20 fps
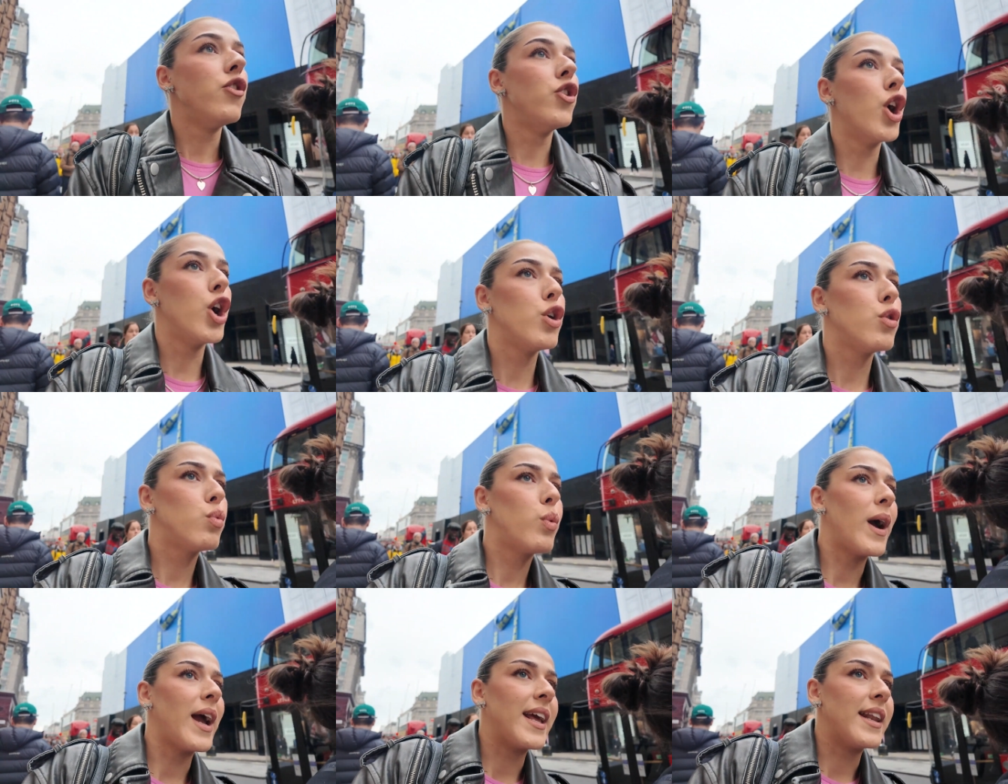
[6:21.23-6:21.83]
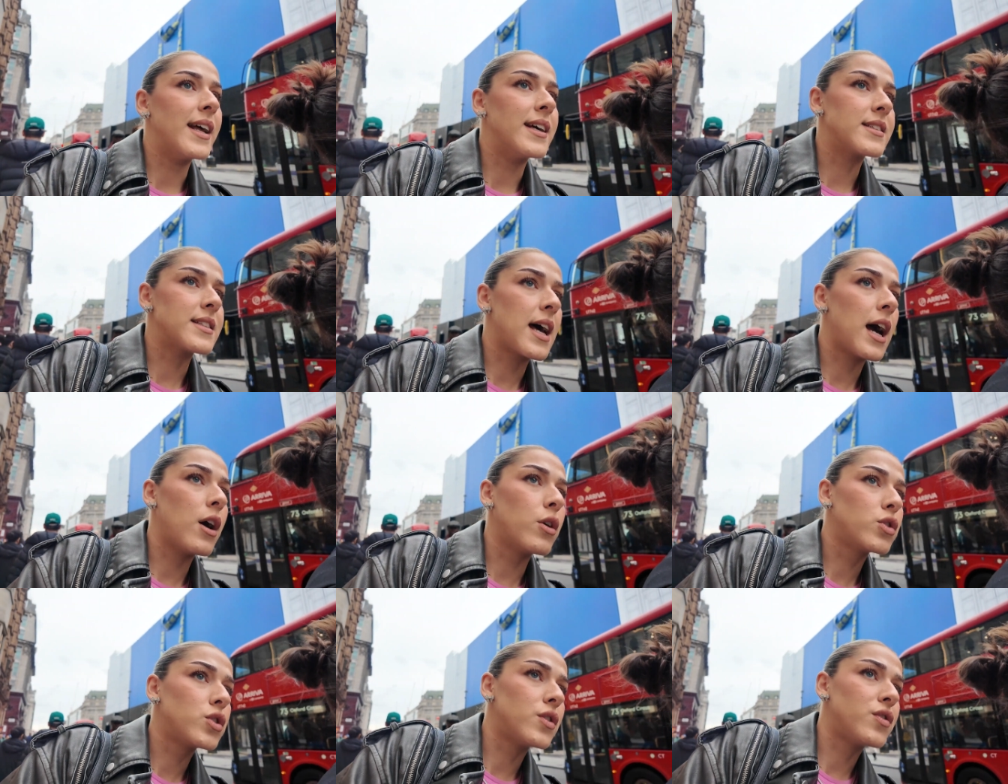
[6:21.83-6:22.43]
No way there's a
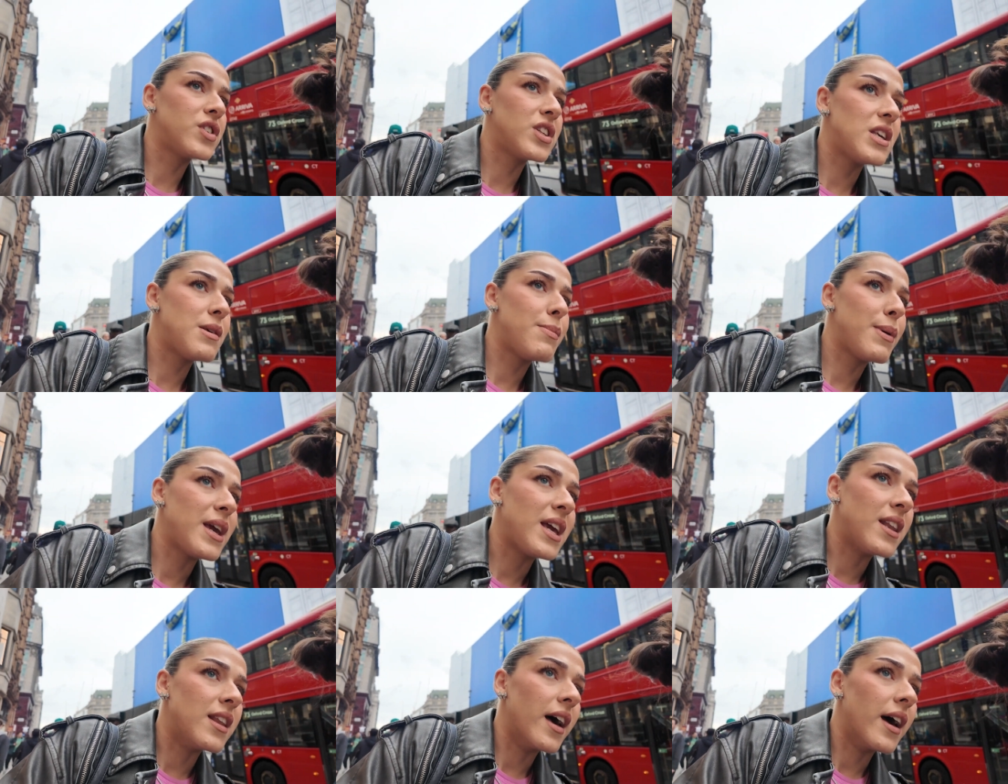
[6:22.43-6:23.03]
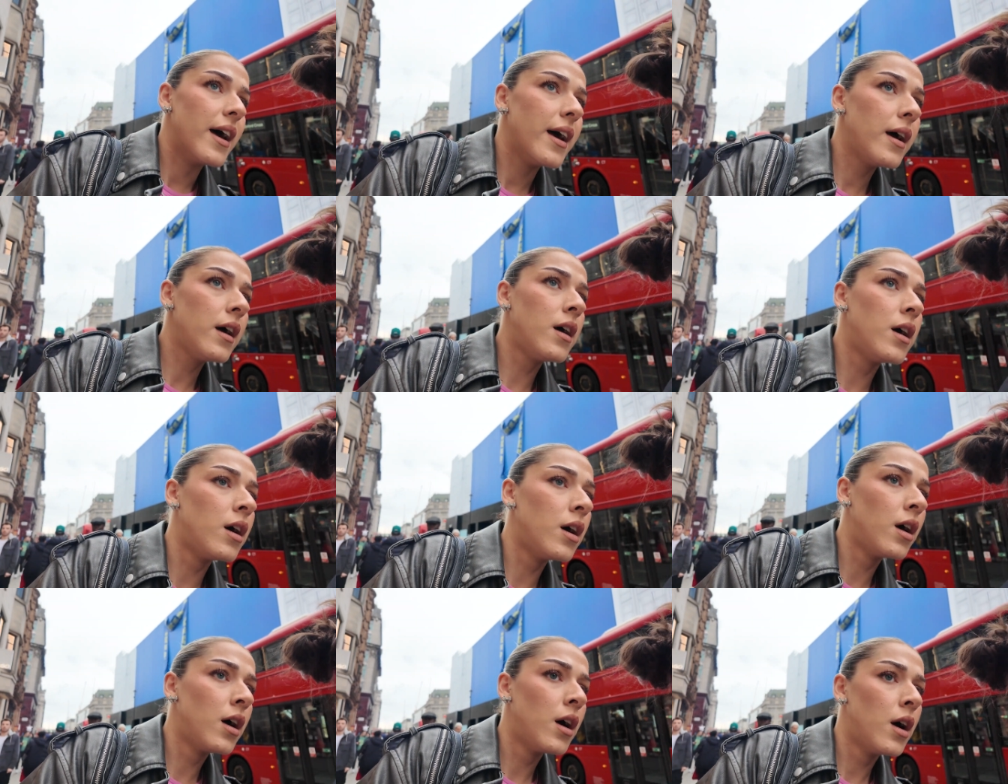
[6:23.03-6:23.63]
House of CB there.
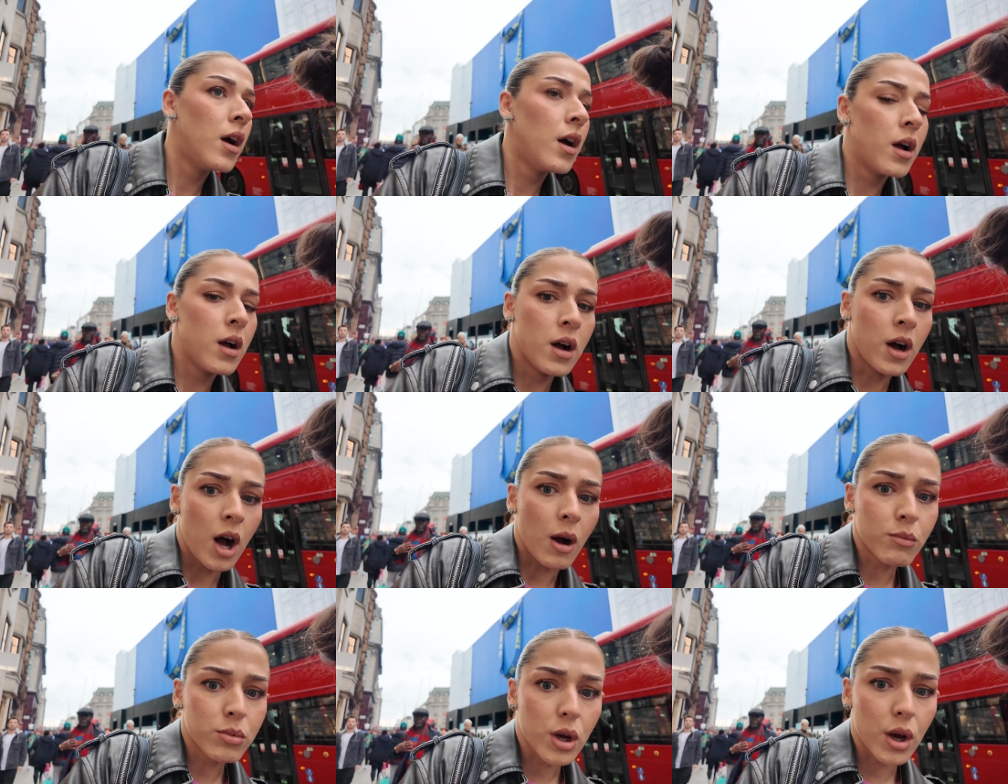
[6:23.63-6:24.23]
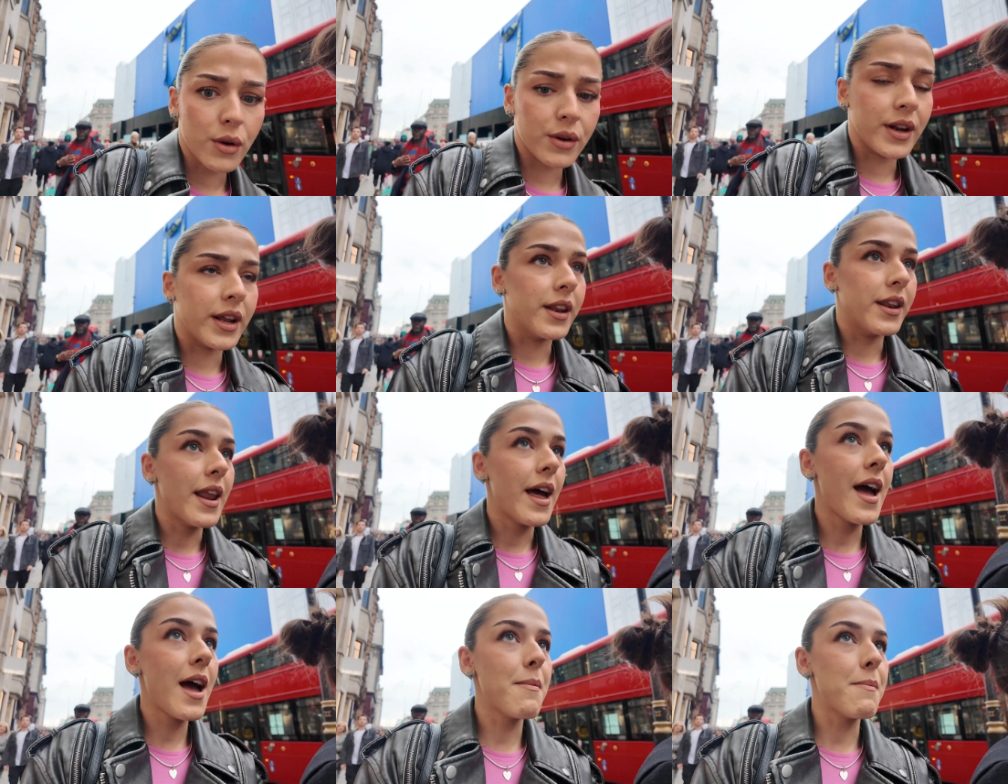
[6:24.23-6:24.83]
Where? I'm going in
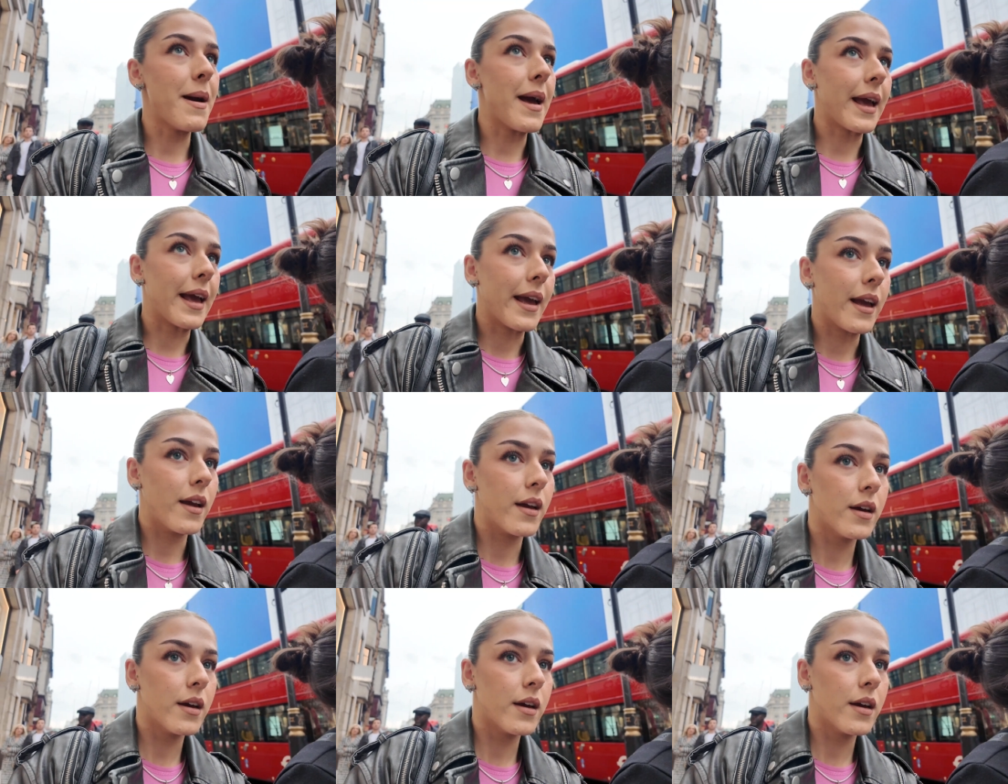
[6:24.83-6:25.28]
there, mate.